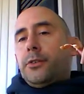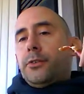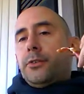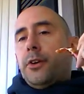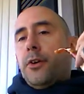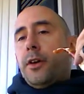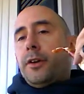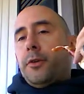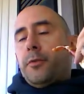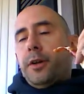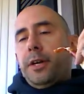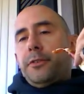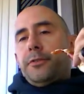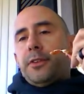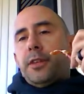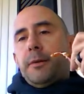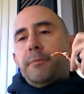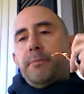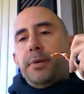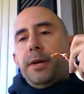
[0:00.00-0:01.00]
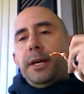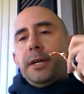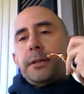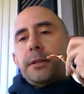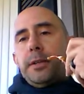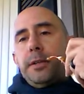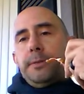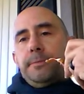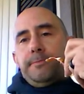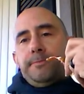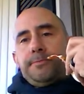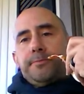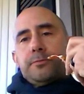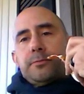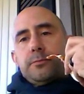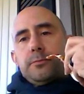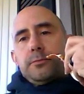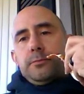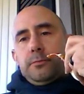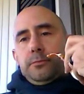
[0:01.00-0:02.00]
So, anyways, they picked
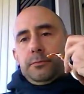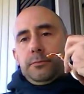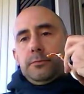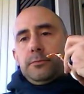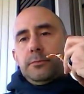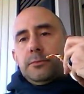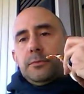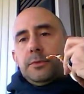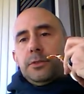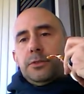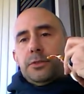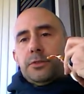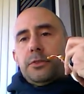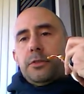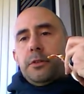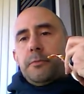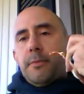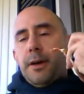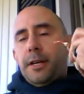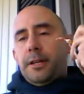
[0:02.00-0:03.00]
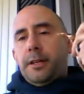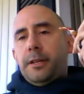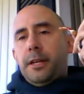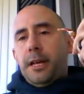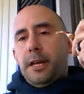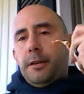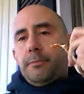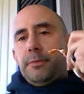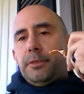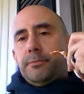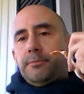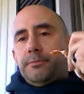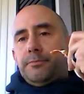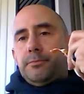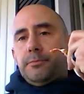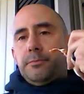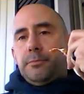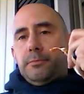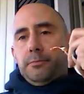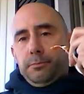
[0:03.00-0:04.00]
certain amount of names
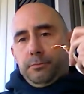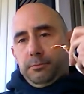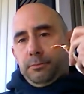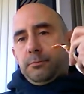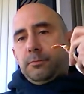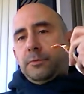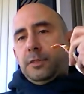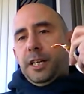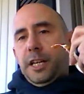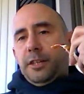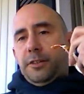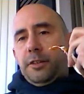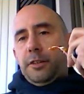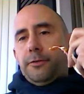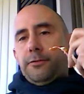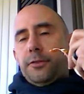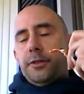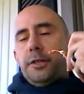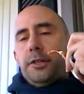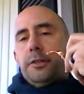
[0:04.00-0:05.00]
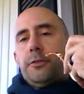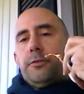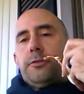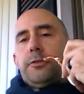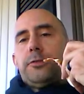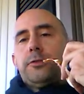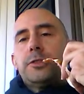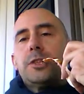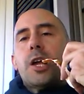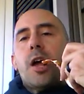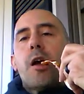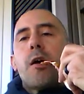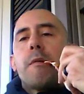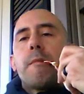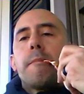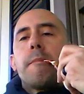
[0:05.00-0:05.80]
at different intervals